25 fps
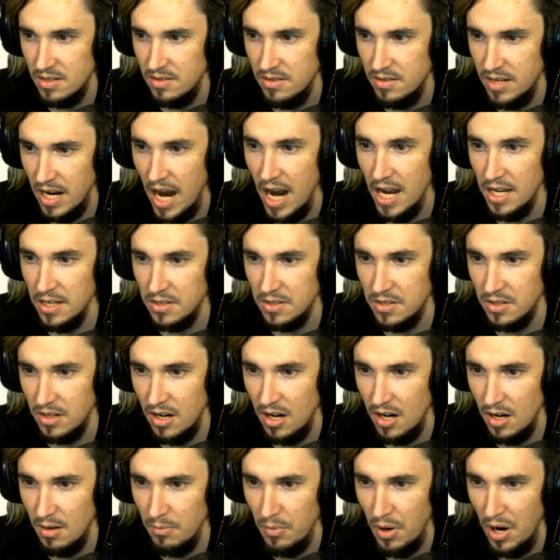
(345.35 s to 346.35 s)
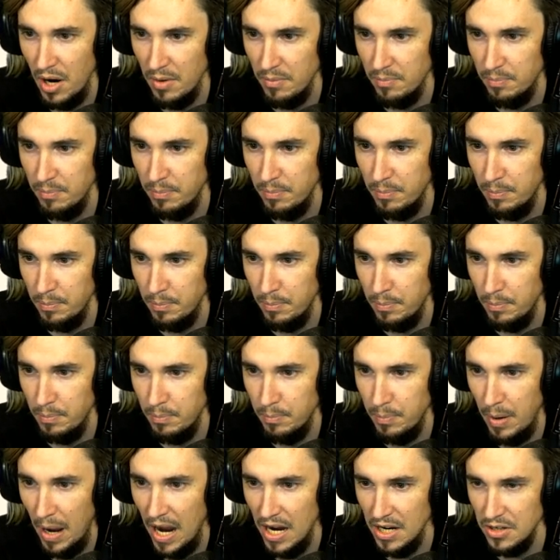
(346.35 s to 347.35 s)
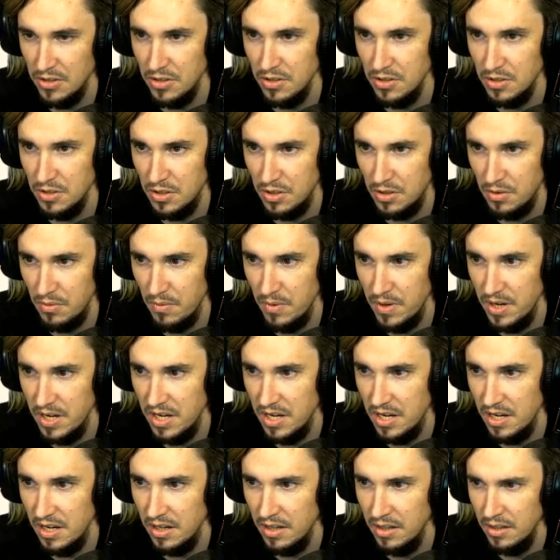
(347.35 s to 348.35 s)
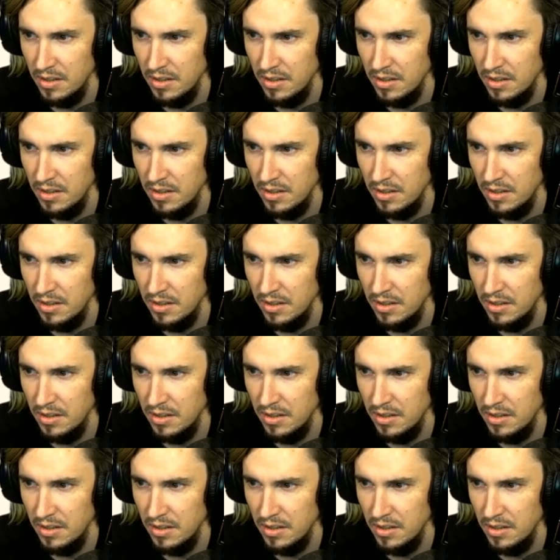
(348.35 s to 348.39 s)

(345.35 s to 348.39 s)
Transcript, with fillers: dance are my Passions 3.